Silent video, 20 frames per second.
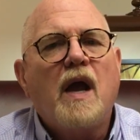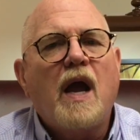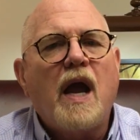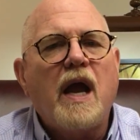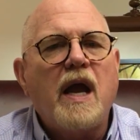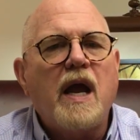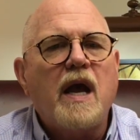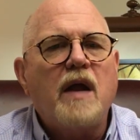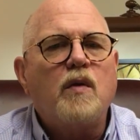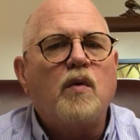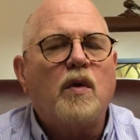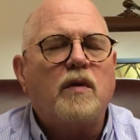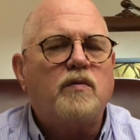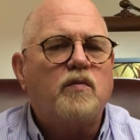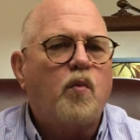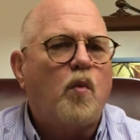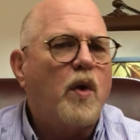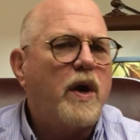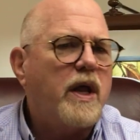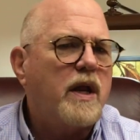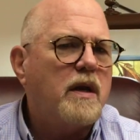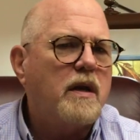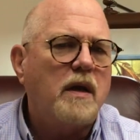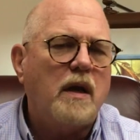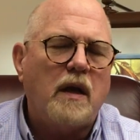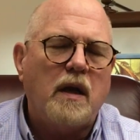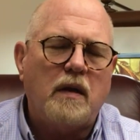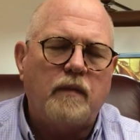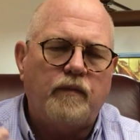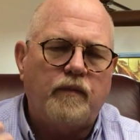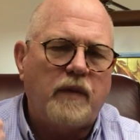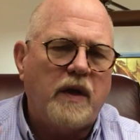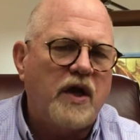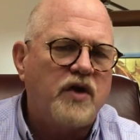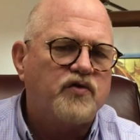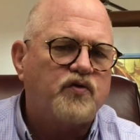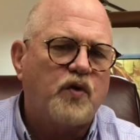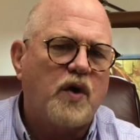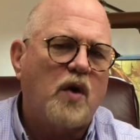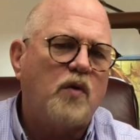And when
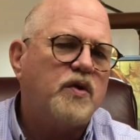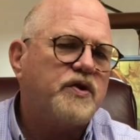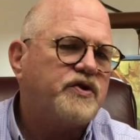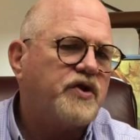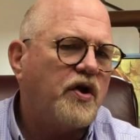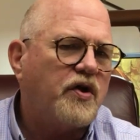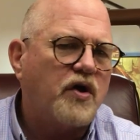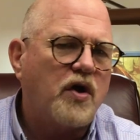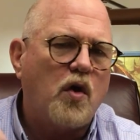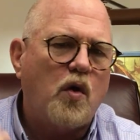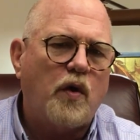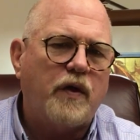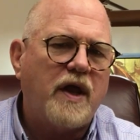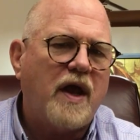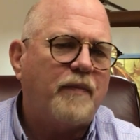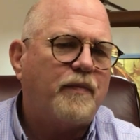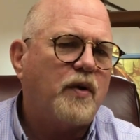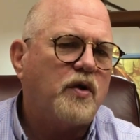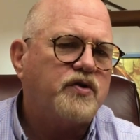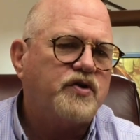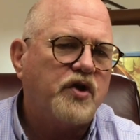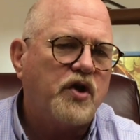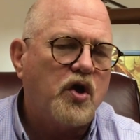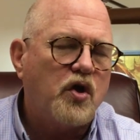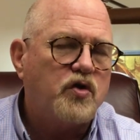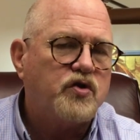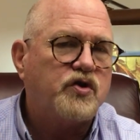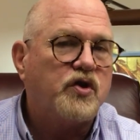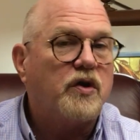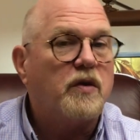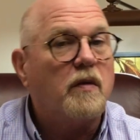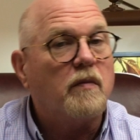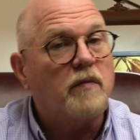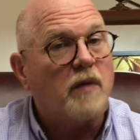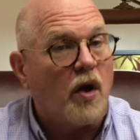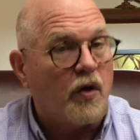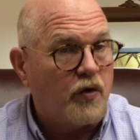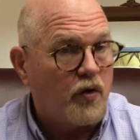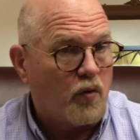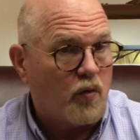Israel was undergoing that persecution
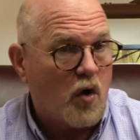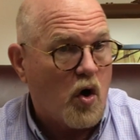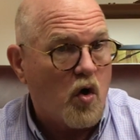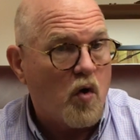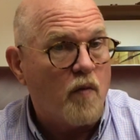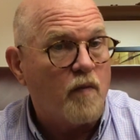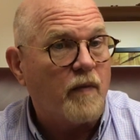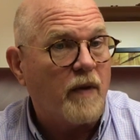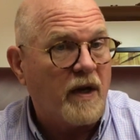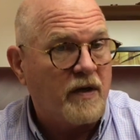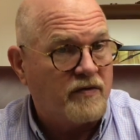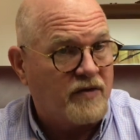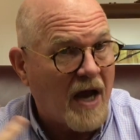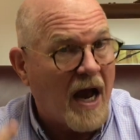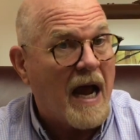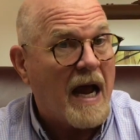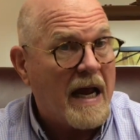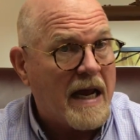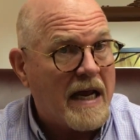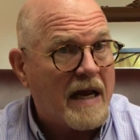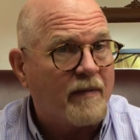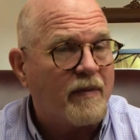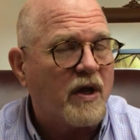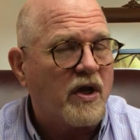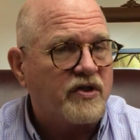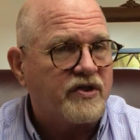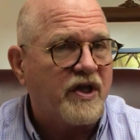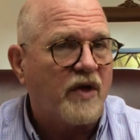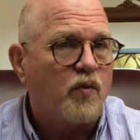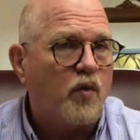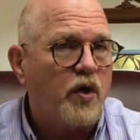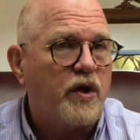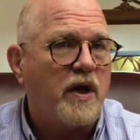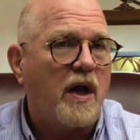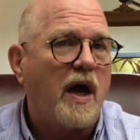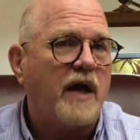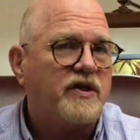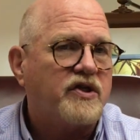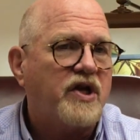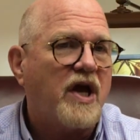under Rome and dying because they would
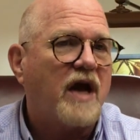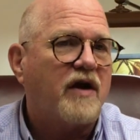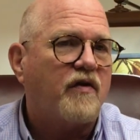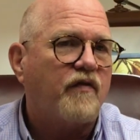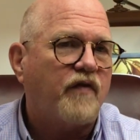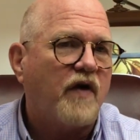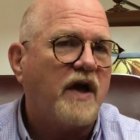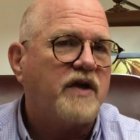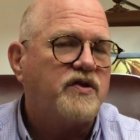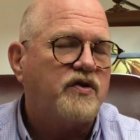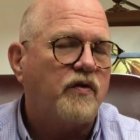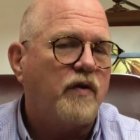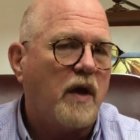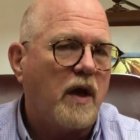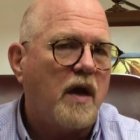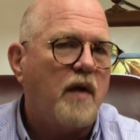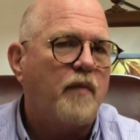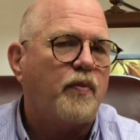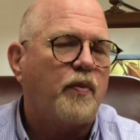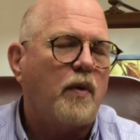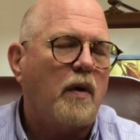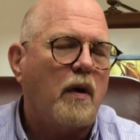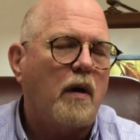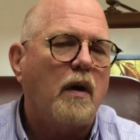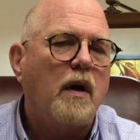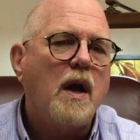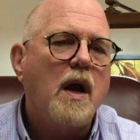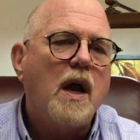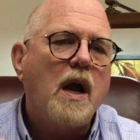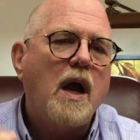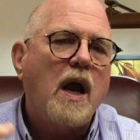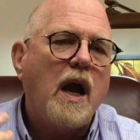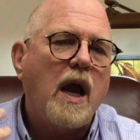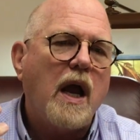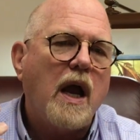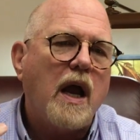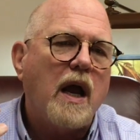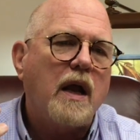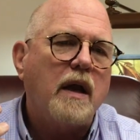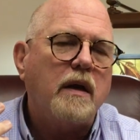not sacrifice to the emperor
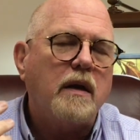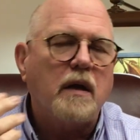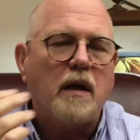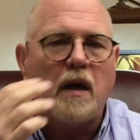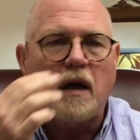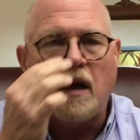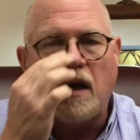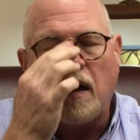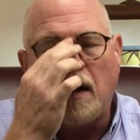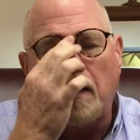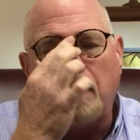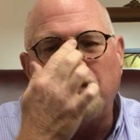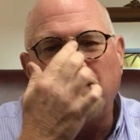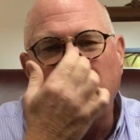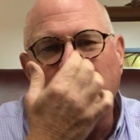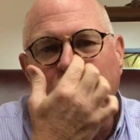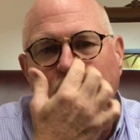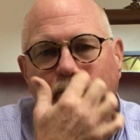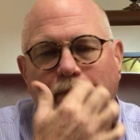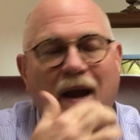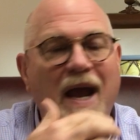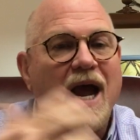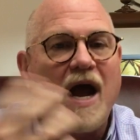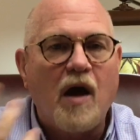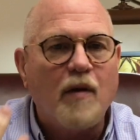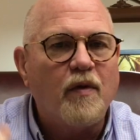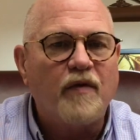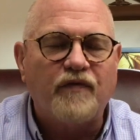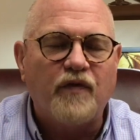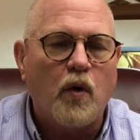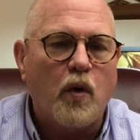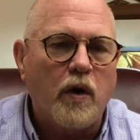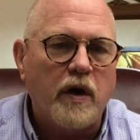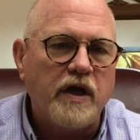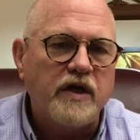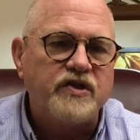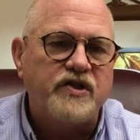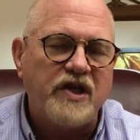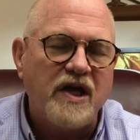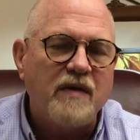and bow before
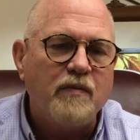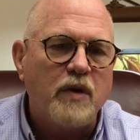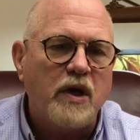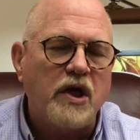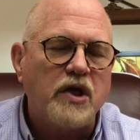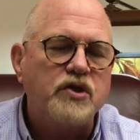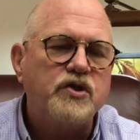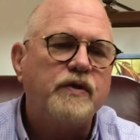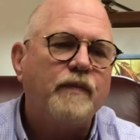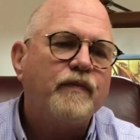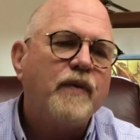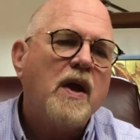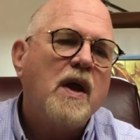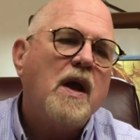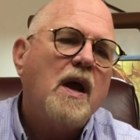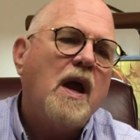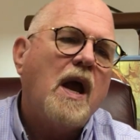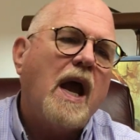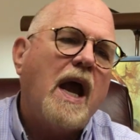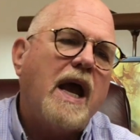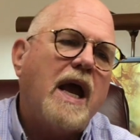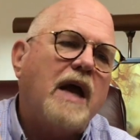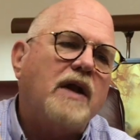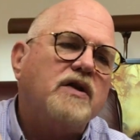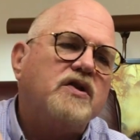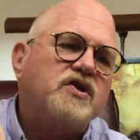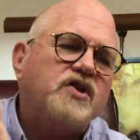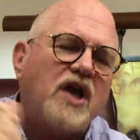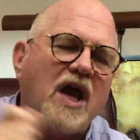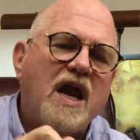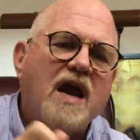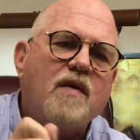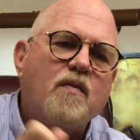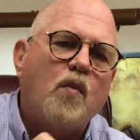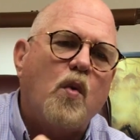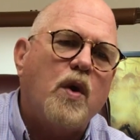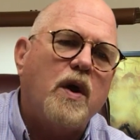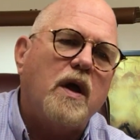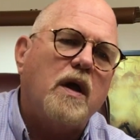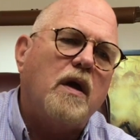his image, and
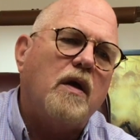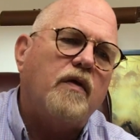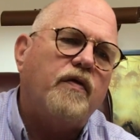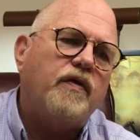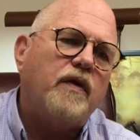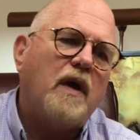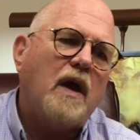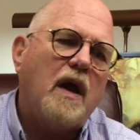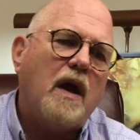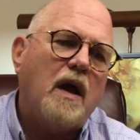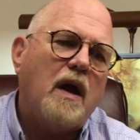same with